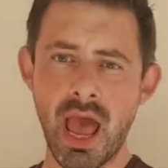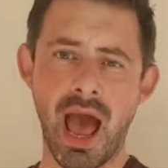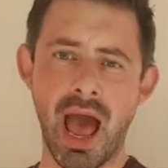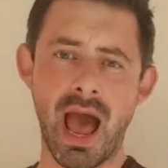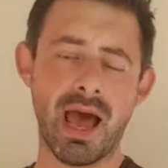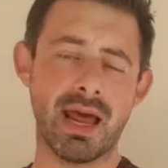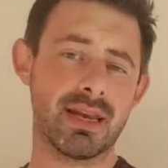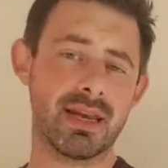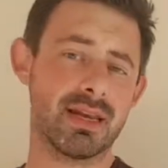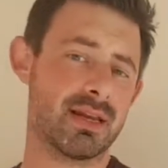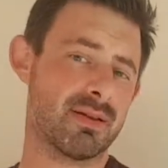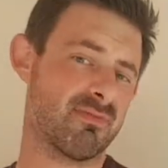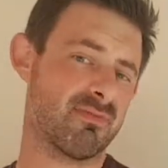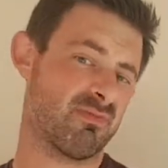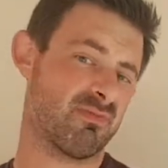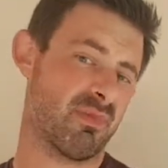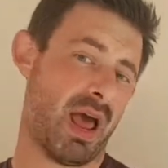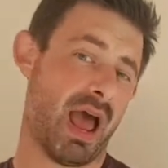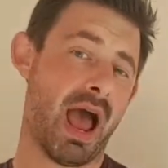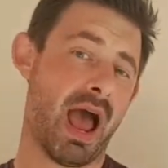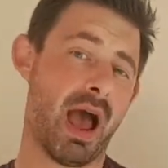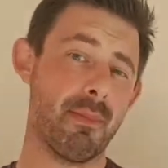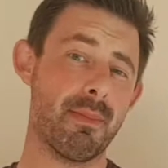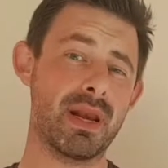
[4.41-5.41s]
and
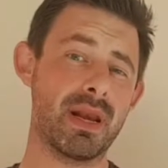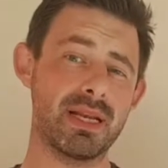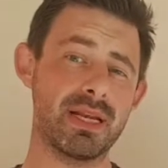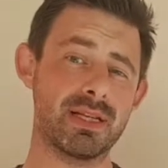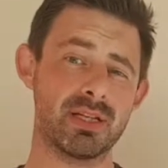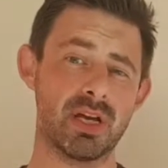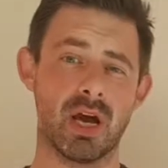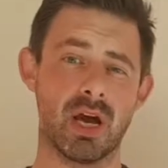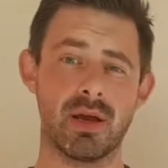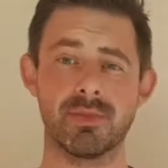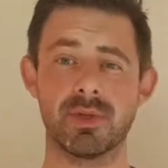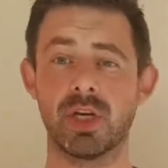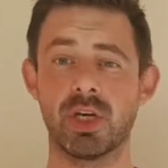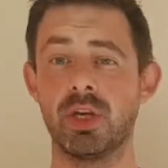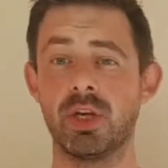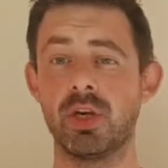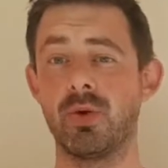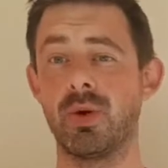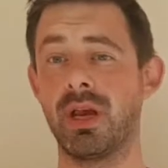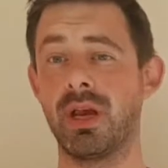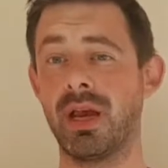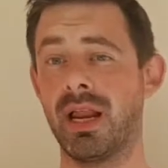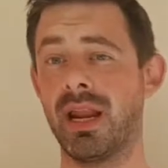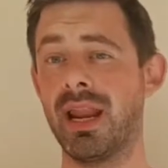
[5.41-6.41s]
how many times can
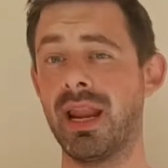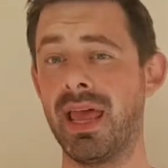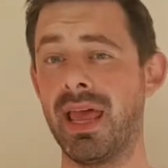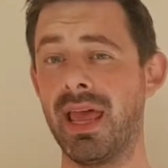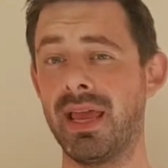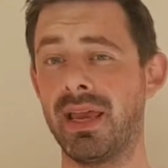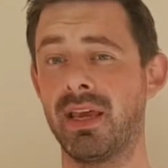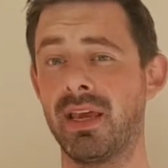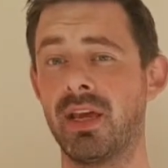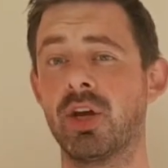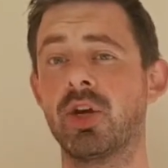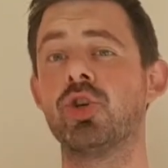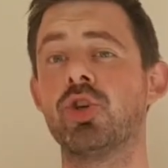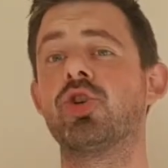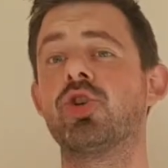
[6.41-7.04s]
you click